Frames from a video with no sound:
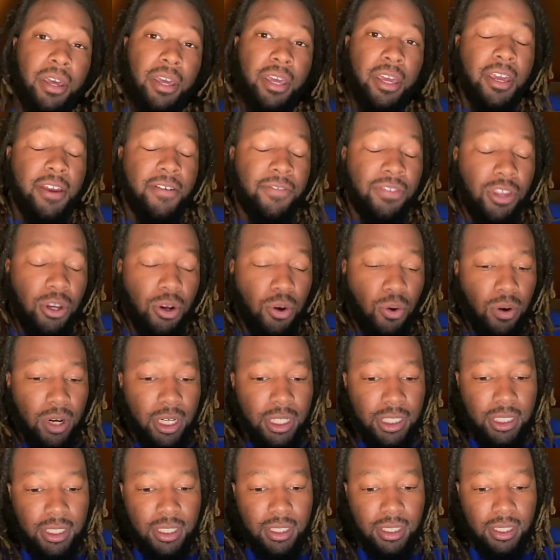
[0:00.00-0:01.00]
if
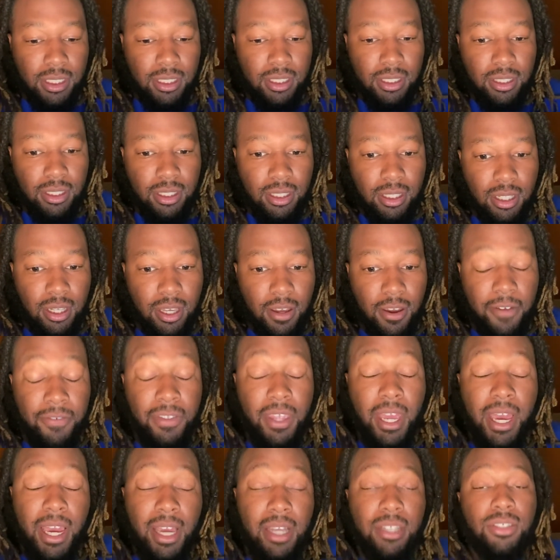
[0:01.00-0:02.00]

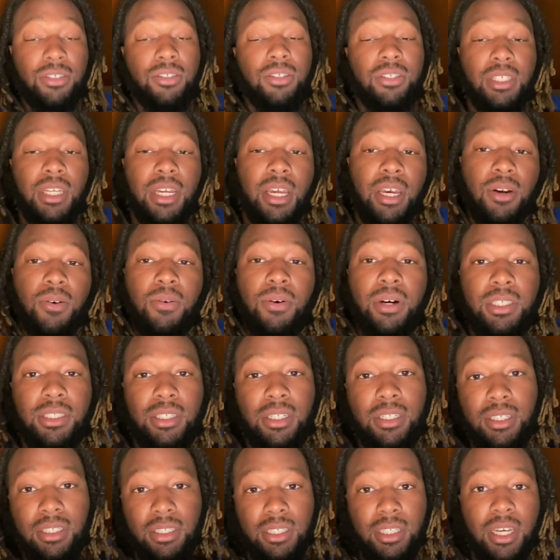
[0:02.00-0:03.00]
the answer to that
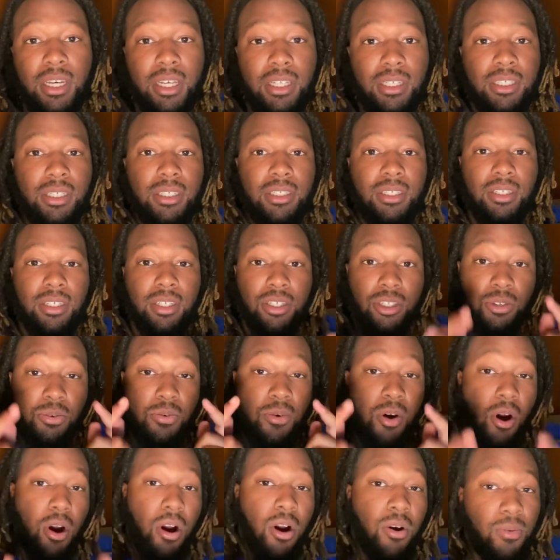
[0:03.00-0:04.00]
question is yes, you
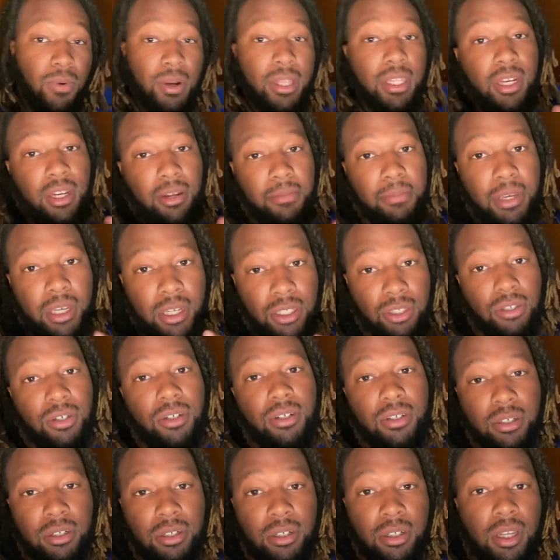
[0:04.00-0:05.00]
are willing to be a
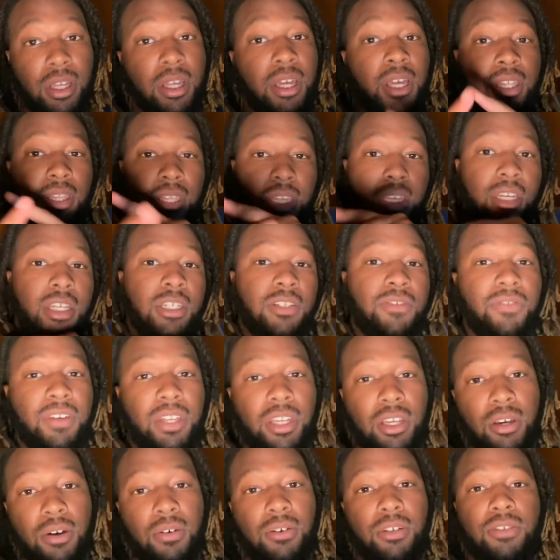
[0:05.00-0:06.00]
trucker, then this
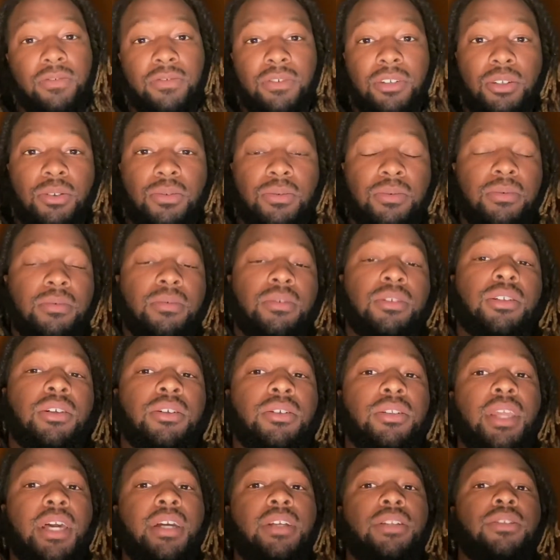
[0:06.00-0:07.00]
video is for you. So
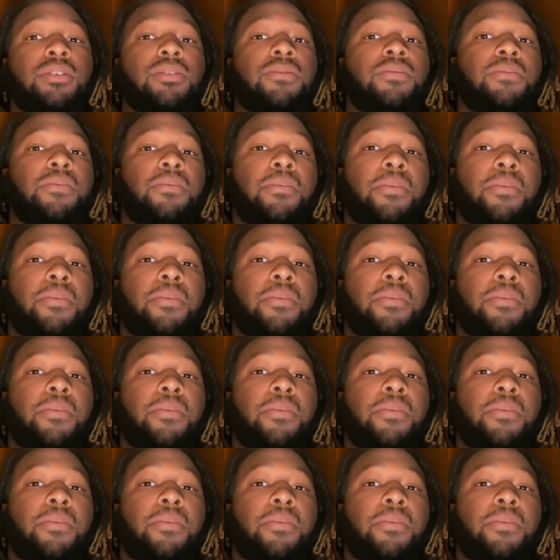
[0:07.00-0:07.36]
stay tuned.